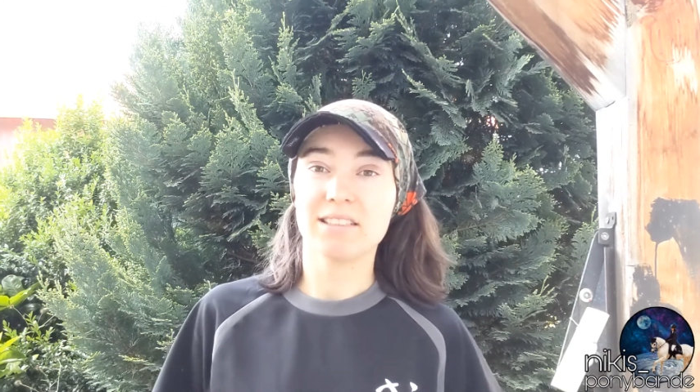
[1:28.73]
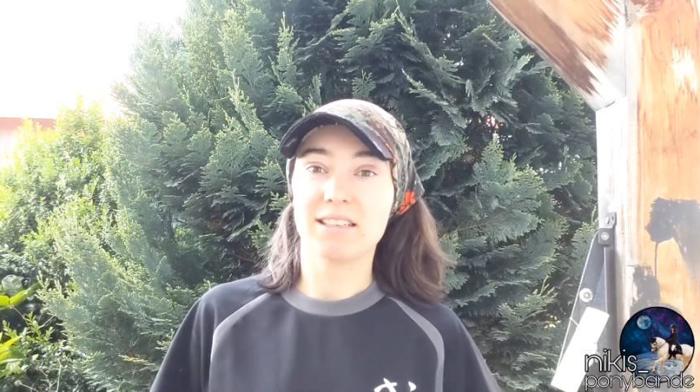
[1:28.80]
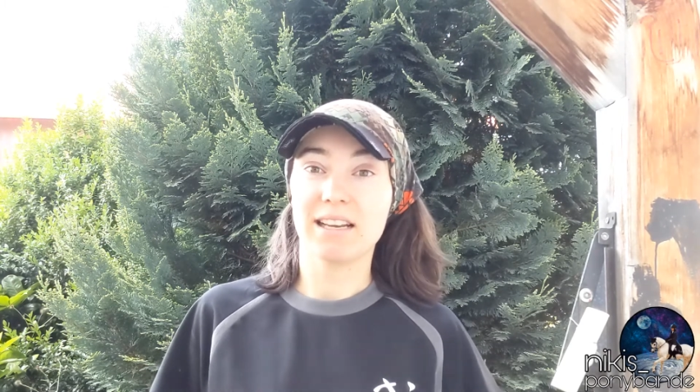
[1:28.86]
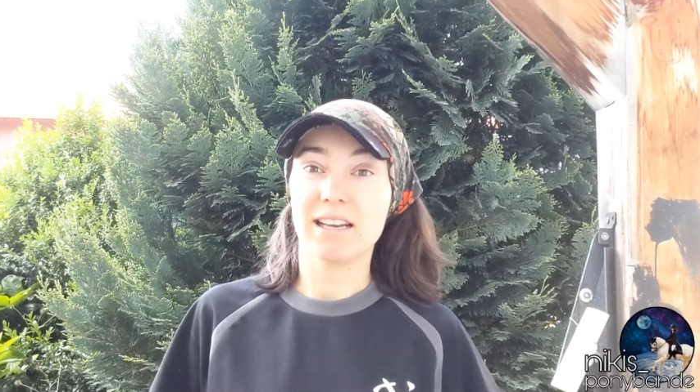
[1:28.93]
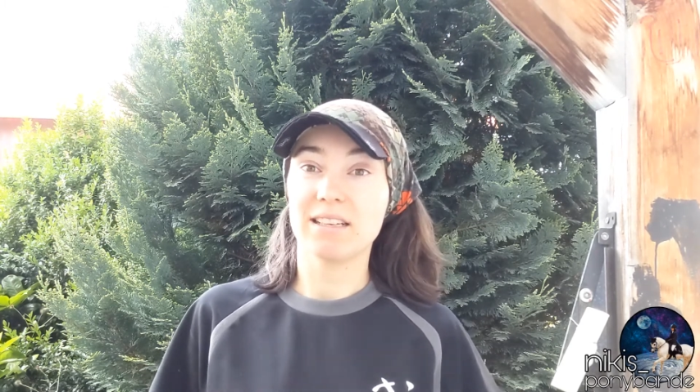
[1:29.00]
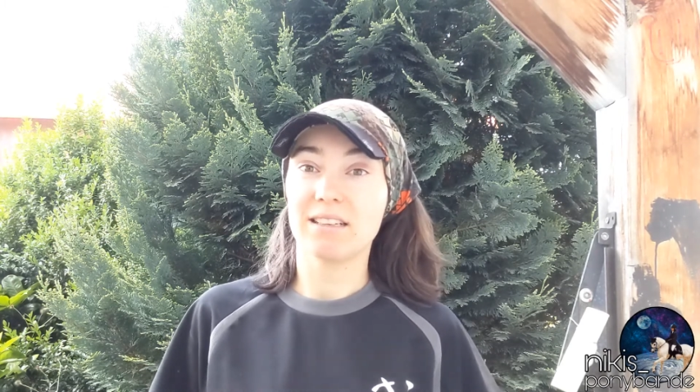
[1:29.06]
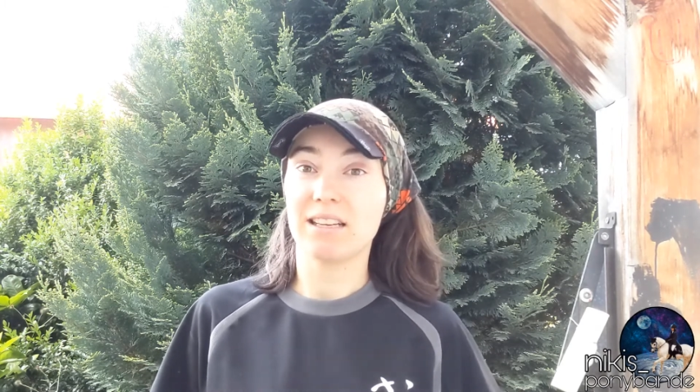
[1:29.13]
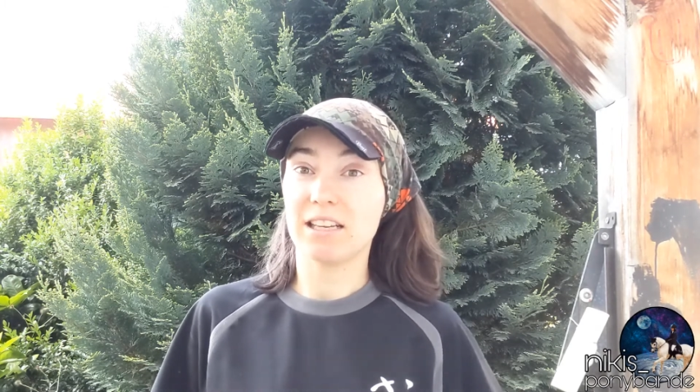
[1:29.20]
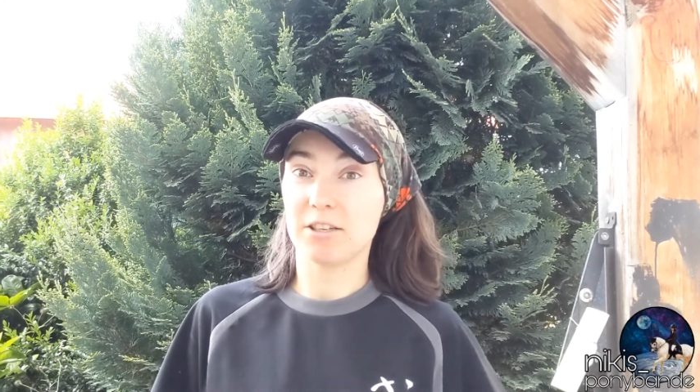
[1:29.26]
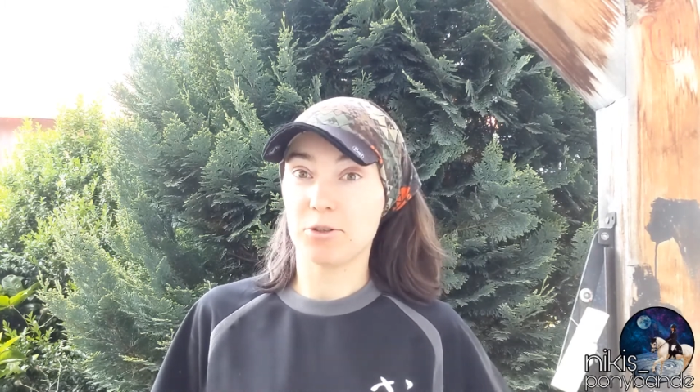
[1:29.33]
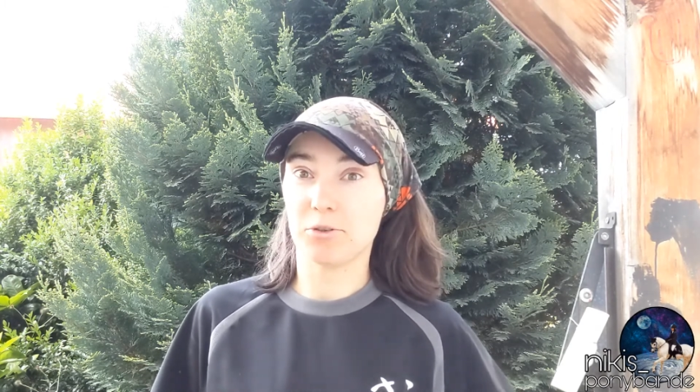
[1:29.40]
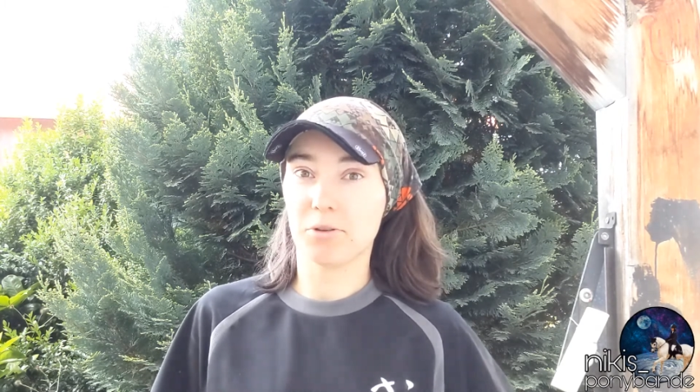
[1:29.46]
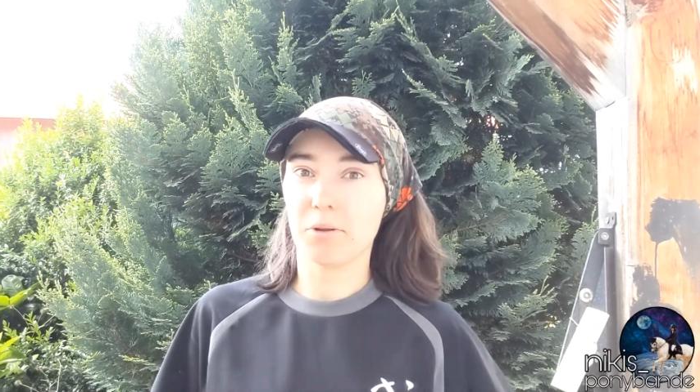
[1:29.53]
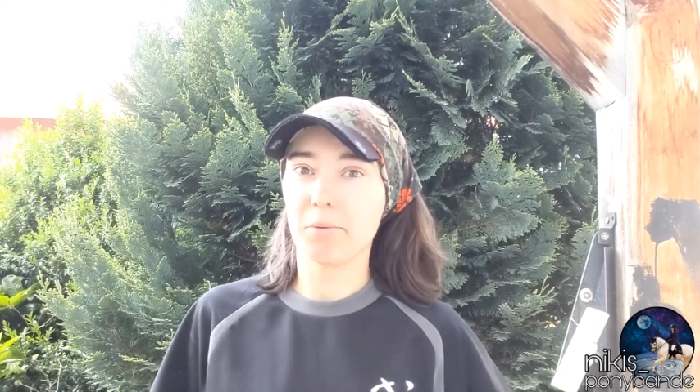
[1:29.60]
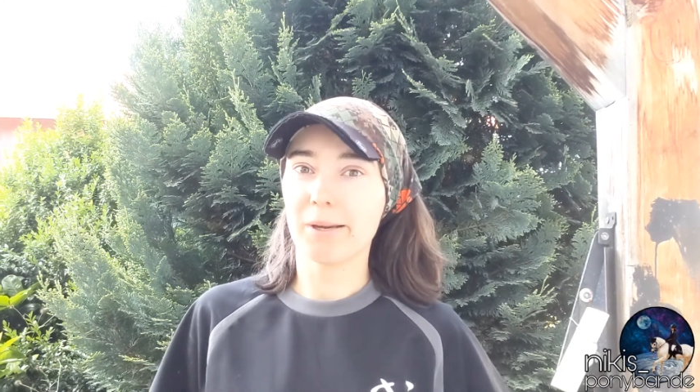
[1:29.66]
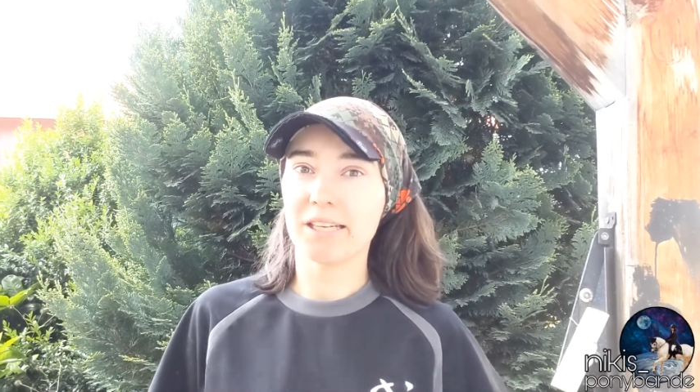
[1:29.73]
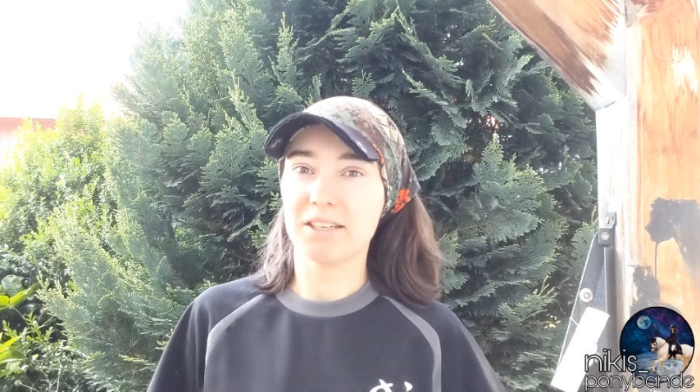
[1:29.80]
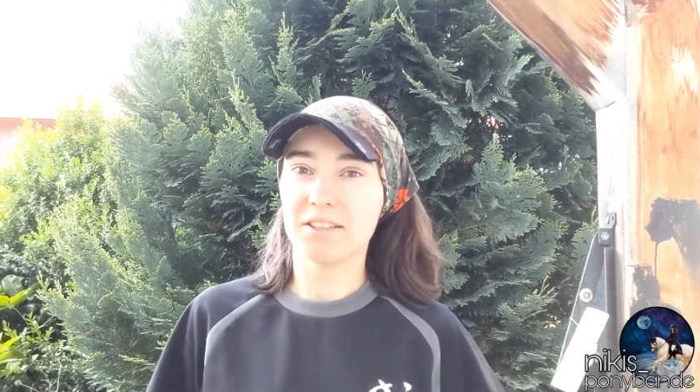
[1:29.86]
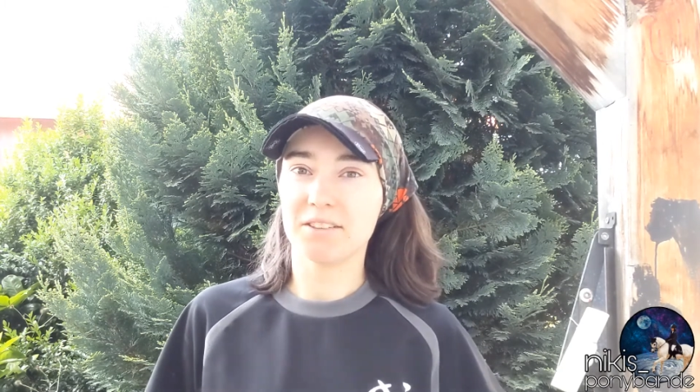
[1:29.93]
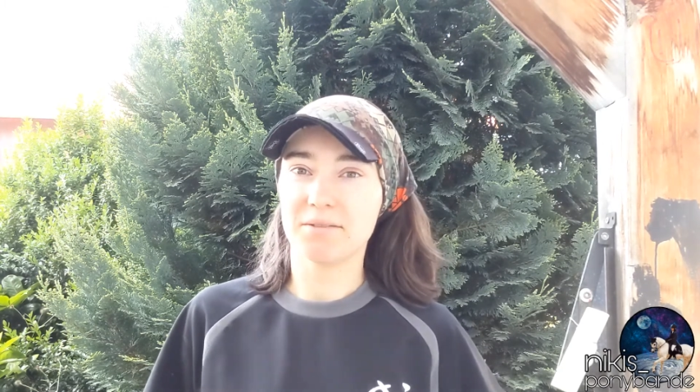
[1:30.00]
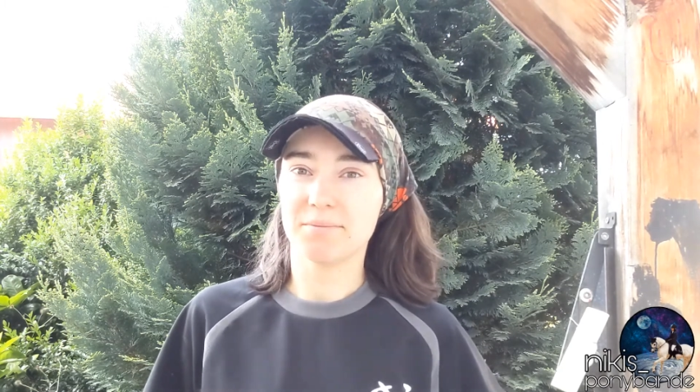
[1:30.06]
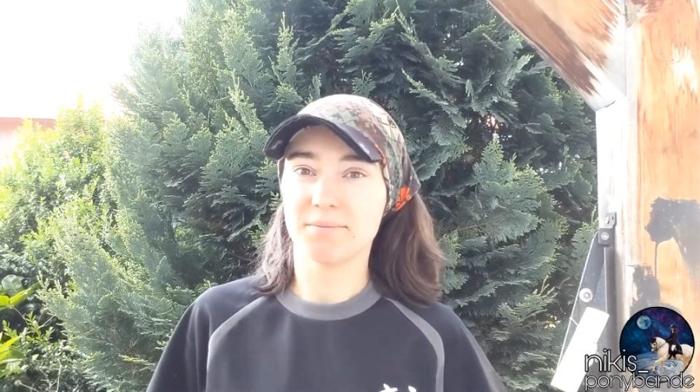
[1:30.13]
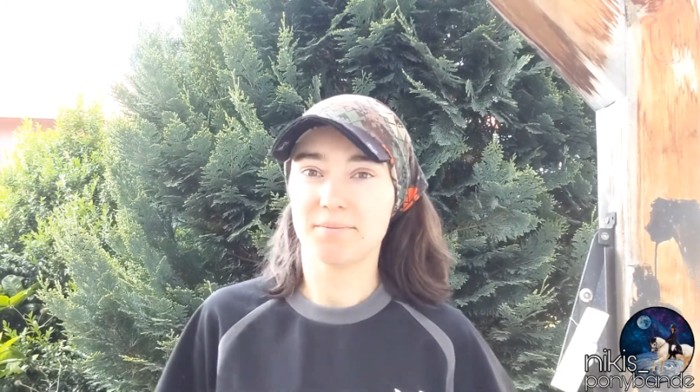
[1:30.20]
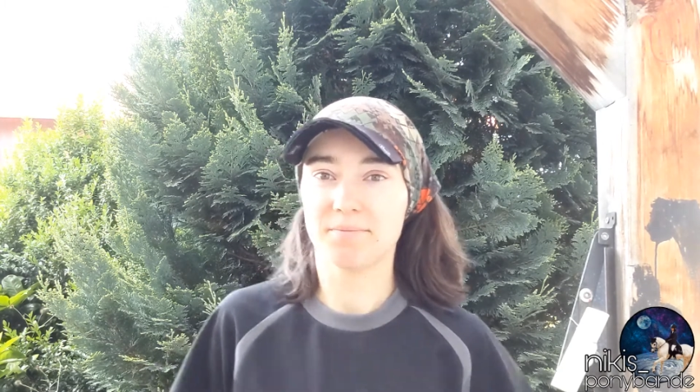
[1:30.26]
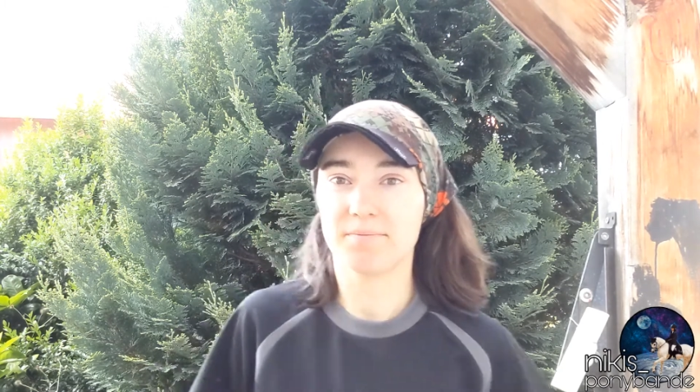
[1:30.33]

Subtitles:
get into the video.